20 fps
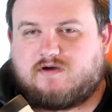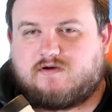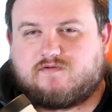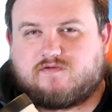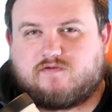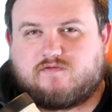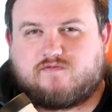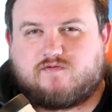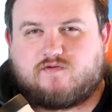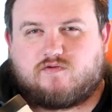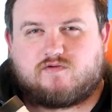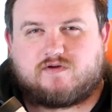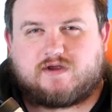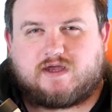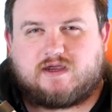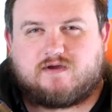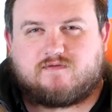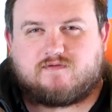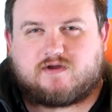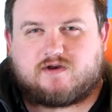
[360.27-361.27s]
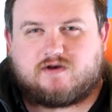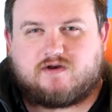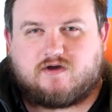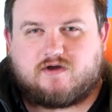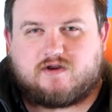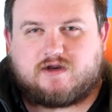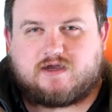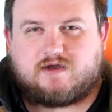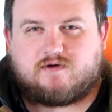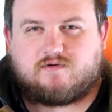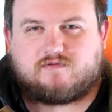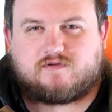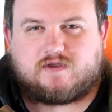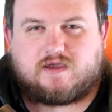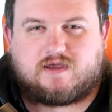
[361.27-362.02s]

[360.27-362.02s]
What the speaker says: after a full day of like 9 hours